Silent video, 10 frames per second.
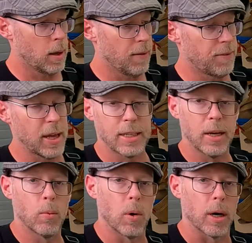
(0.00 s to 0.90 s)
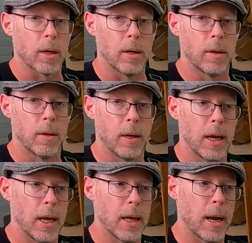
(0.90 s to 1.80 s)
that didn't work
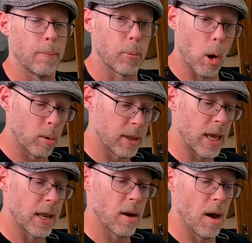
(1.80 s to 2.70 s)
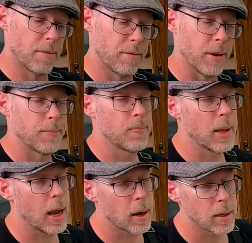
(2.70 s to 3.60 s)
and I broke the end off of it,
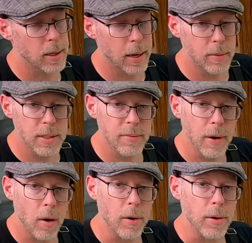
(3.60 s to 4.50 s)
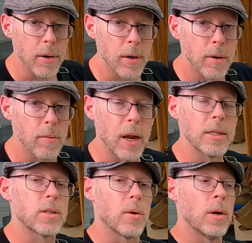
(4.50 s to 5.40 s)
now it's even harder,
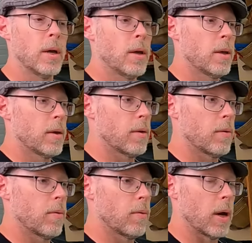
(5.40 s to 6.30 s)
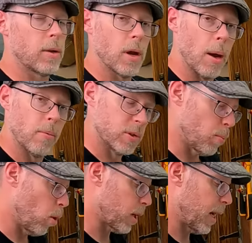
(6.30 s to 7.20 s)
right? So I was
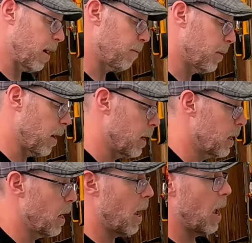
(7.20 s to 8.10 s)
more careful there. I didn't